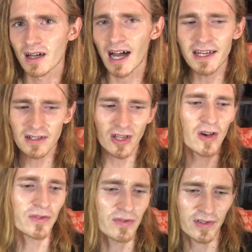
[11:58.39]
I didn't
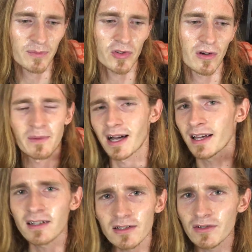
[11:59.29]
go through some trauma.
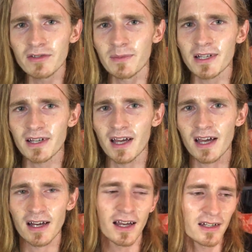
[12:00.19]
I didn't lose my
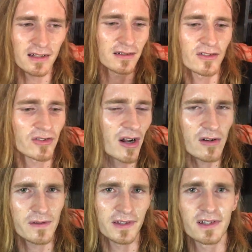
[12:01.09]
dad. I didn't
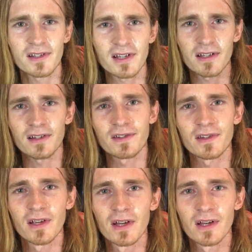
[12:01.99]
struggle with disease.